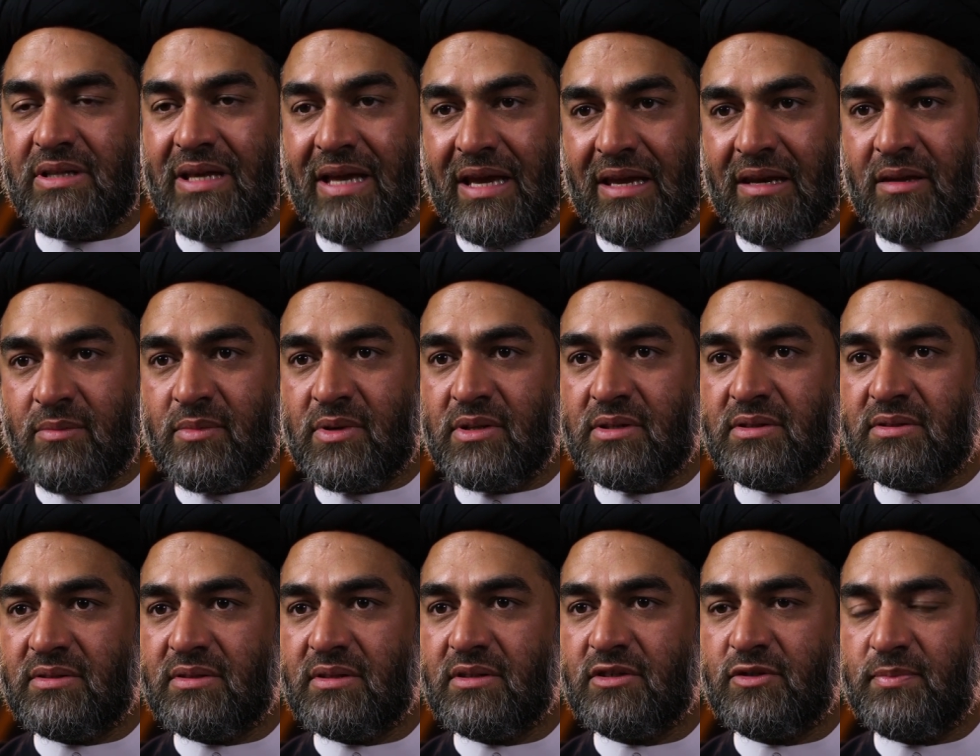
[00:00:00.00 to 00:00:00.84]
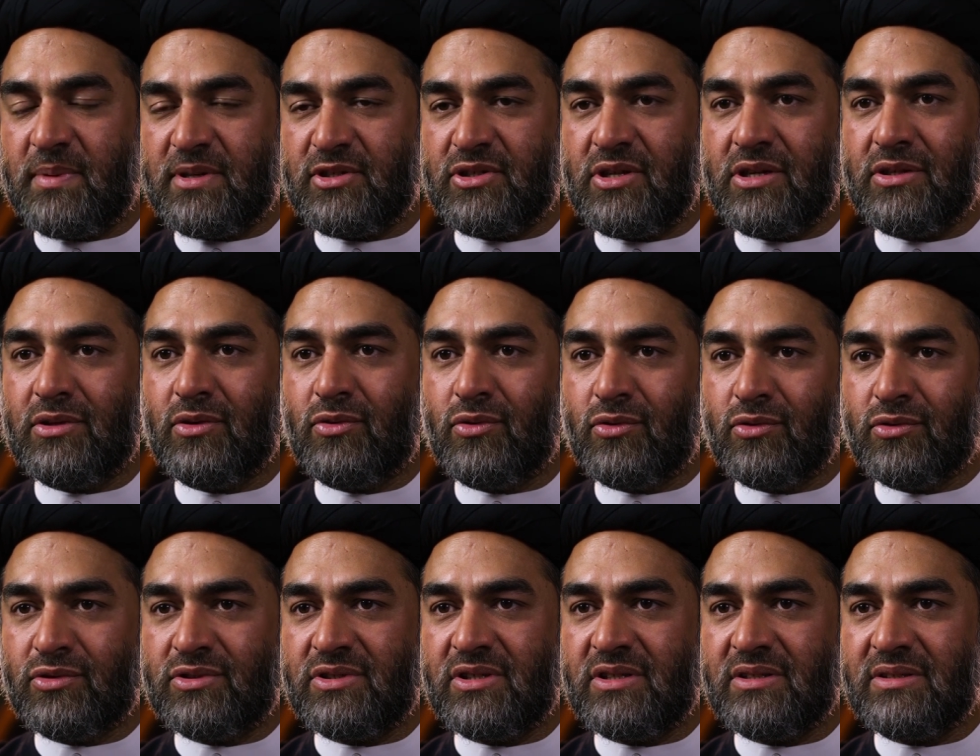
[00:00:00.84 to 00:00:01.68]
The animals, especially the
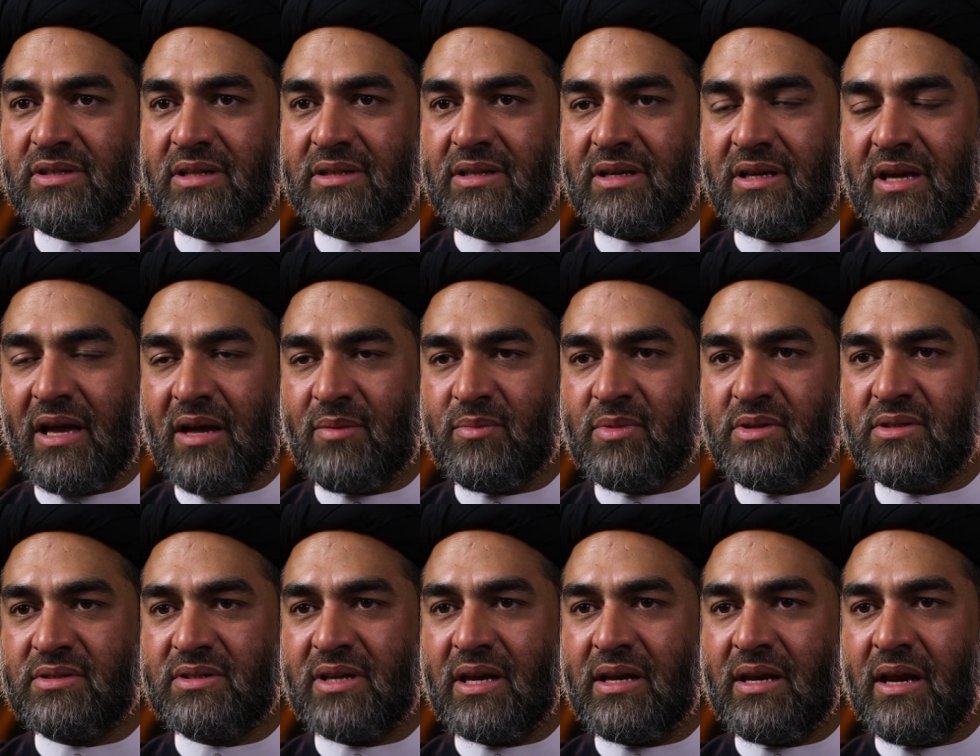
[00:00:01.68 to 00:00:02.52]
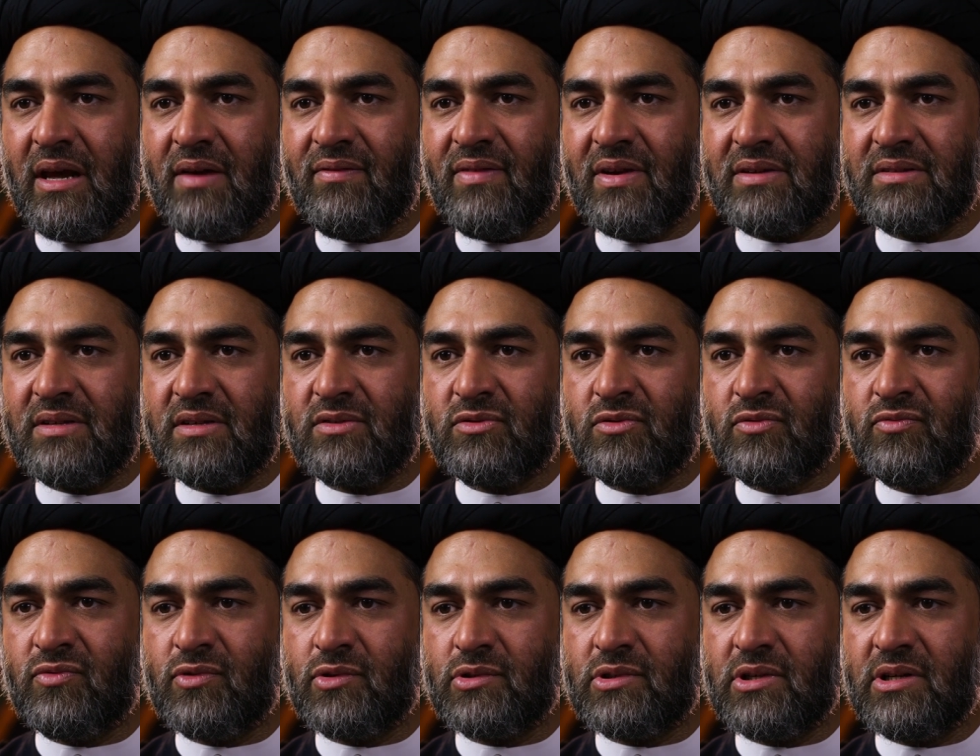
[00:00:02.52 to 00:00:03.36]
horses and the camels, can have access
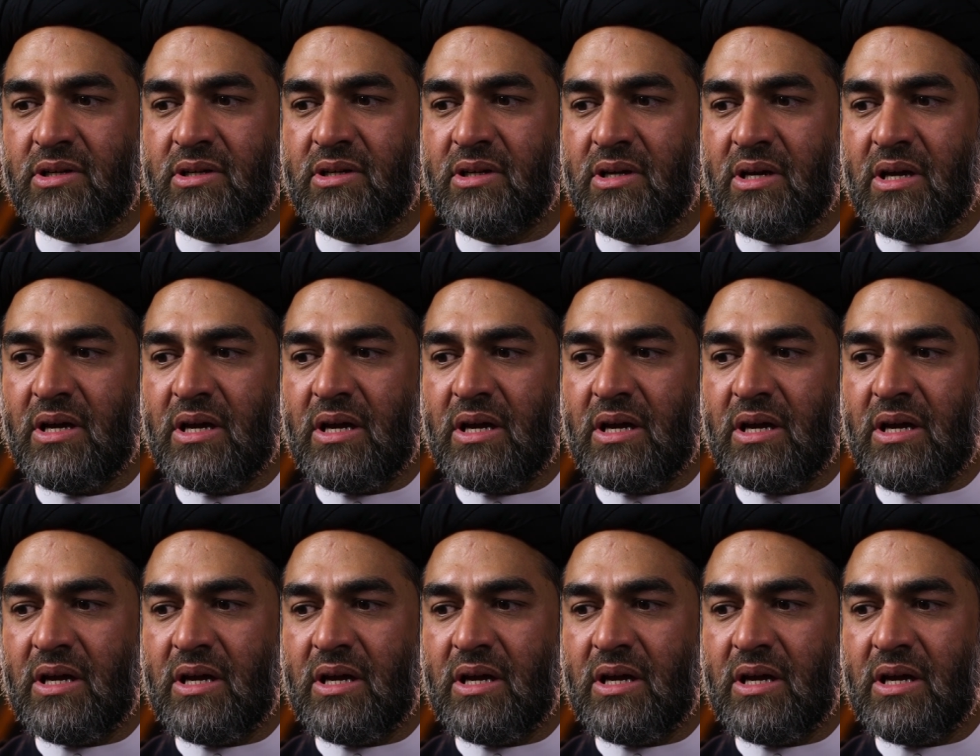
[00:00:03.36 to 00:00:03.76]
to water.